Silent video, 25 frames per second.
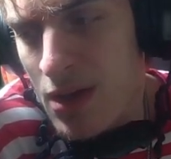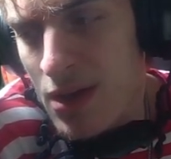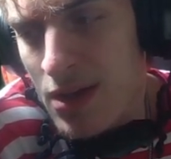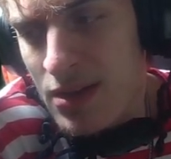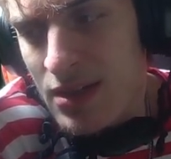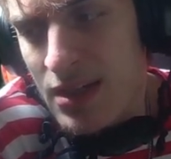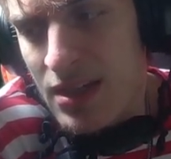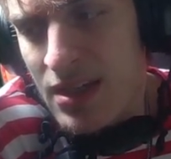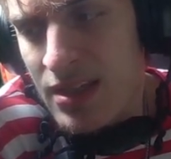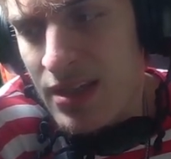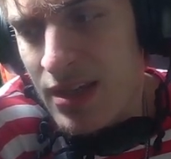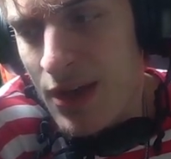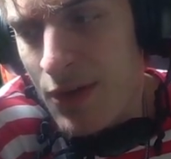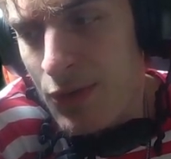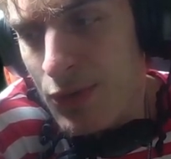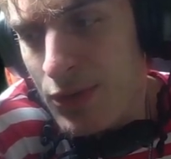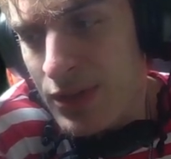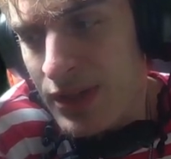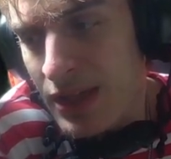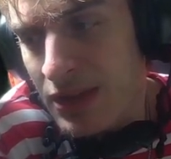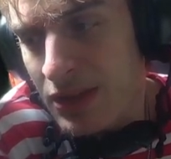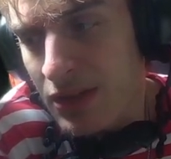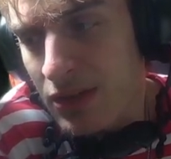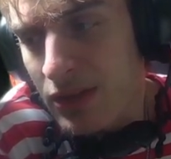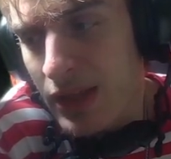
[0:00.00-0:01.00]
season seven was
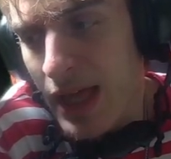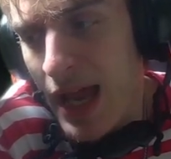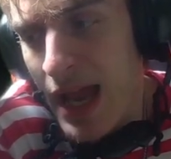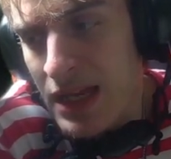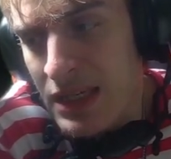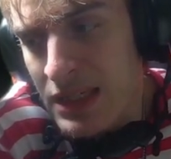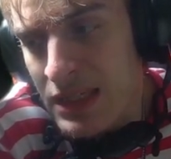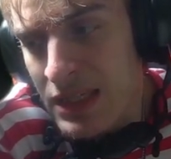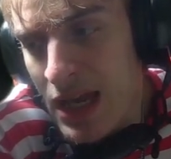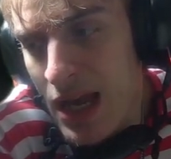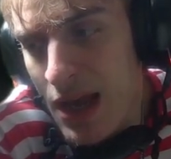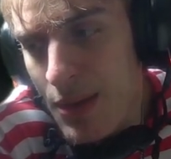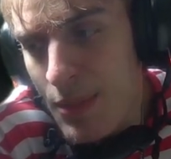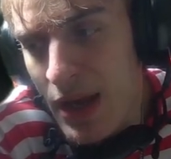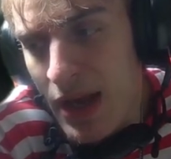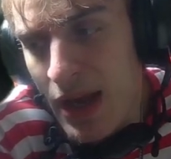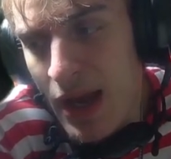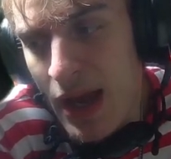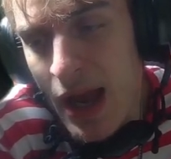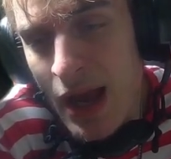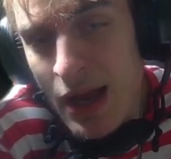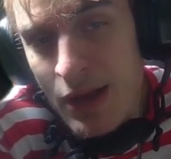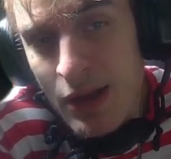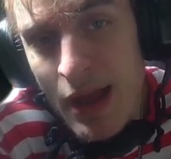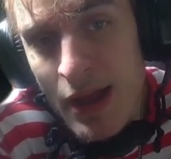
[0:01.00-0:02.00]
like the last time I,
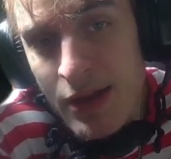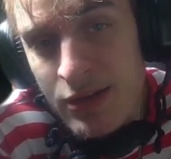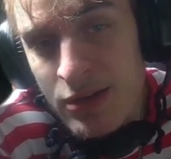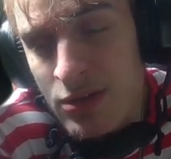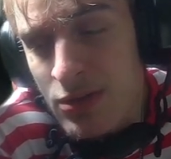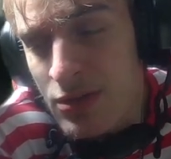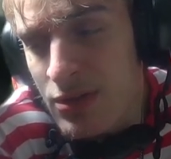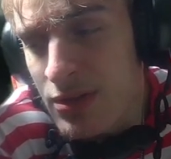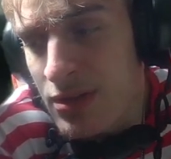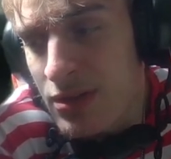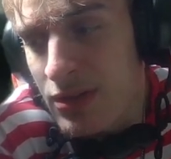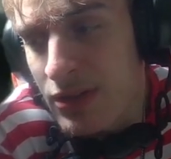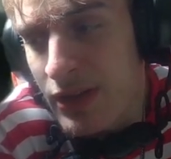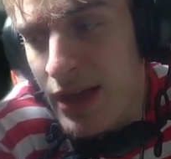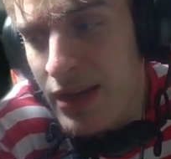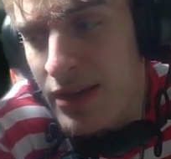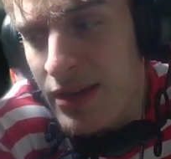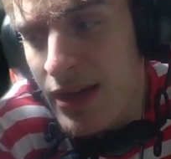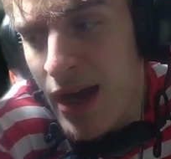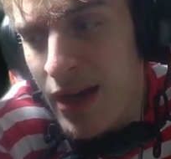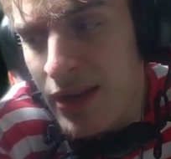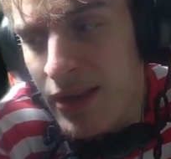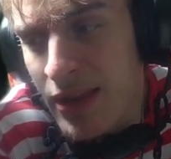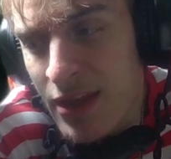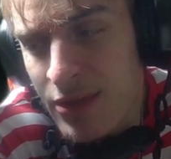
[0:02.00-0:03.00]
I as soon as Glenn
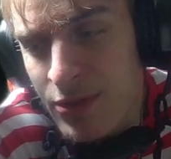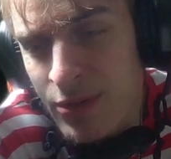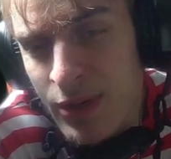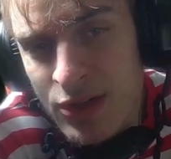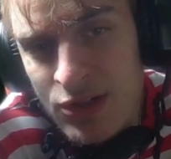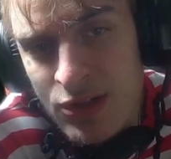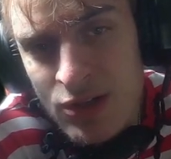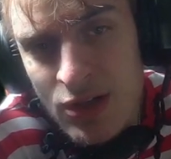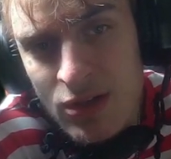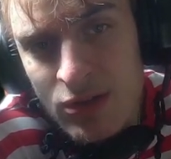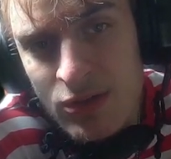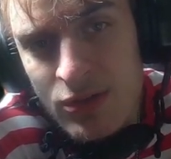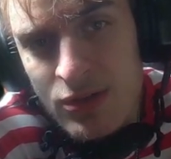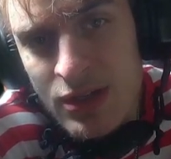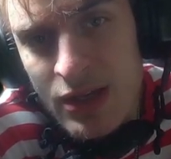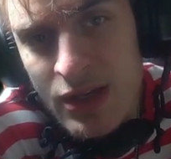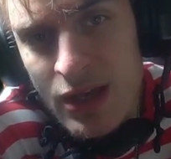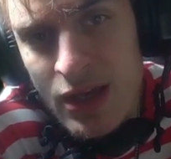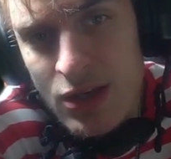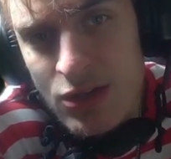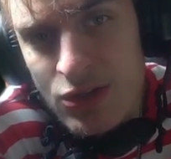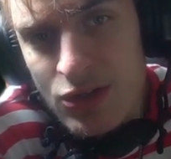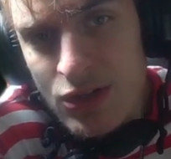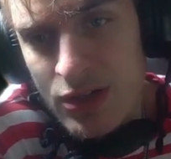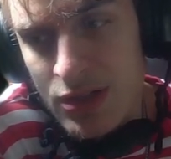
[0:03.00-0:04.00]
died, that's when I started losing
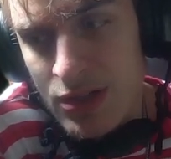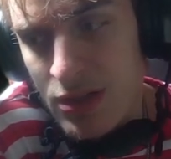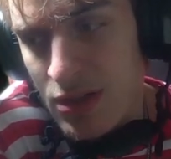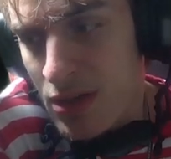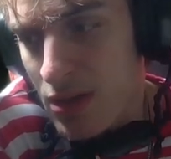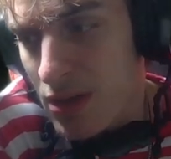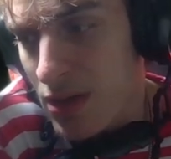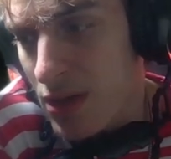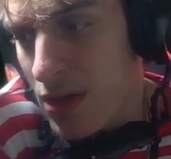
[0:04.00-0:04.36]
interest,